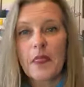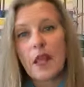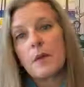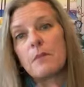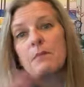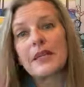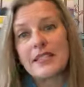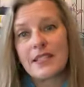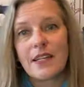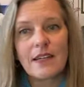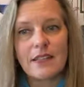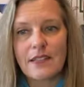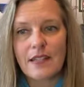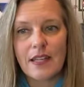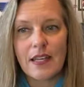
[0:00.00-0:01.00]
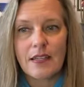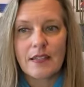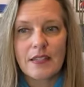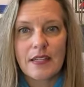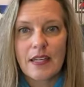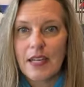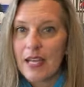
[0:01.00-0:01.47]
But seriously,
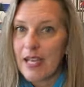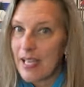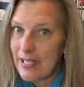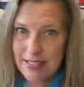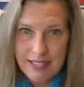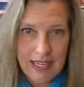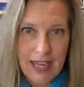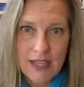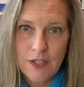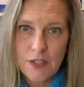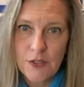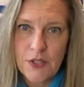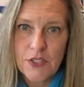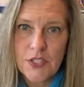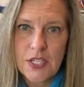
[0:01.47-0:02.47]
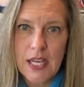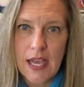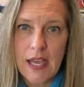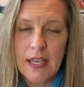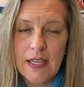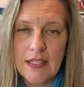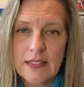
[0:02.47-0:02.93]
it's not New Year's
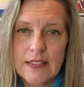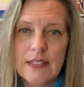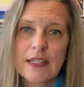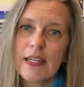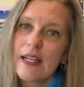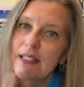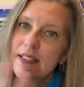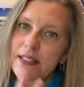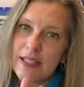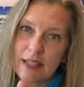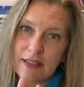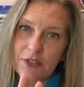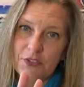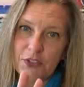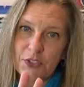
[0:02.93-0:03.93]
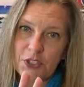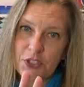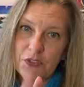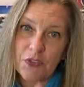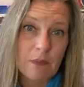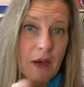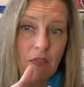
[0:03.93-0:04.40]
Day, it's not the first of
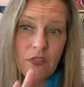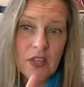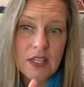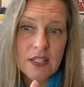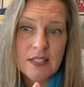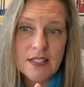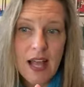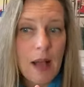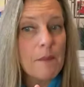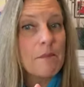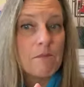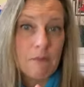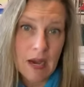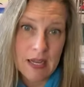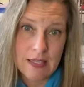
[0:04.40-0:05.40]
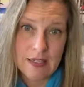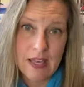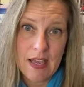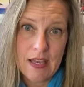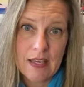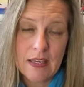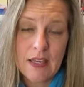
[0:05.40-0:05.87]
the month, and it's not
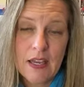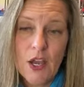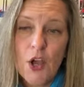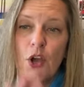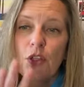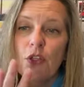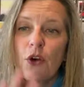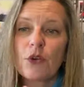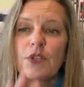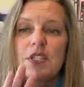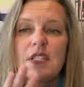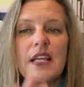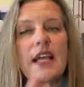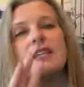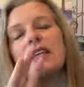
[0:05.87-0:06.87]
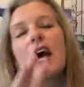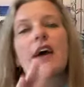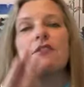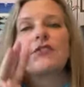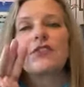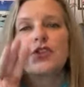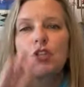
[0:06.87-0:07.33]
Monday. Those days have
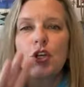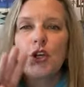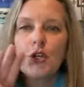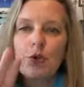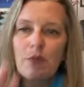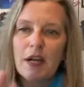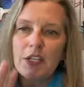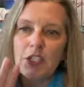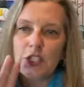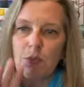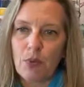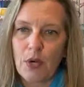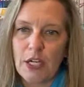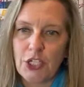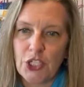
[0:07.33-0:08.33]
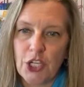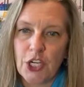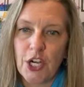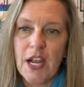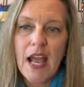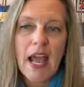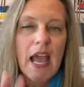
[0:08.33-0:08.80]
too much pressure
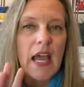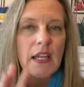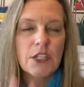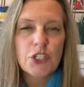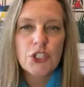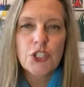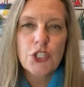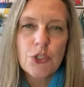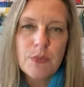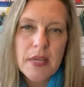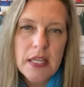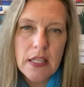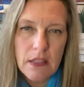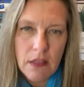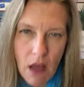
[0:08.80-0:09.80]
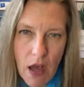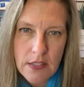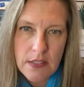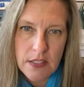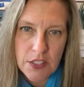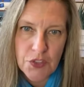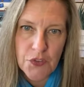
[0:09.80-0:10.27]
and too many
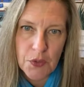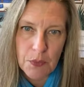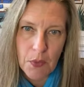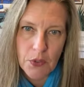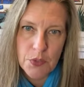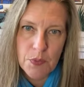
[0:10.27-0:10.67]
losses for most